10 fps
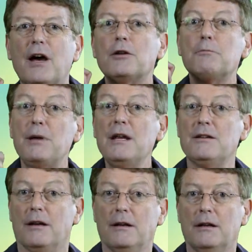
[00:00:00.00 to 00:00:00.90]
an
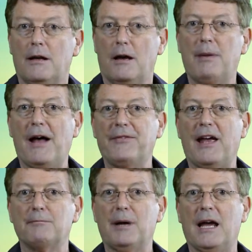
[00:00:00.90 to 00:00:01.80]
opinion about
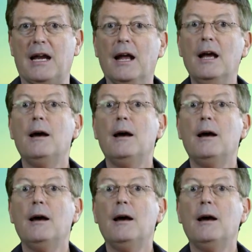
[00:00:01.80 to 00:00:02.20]
that pain,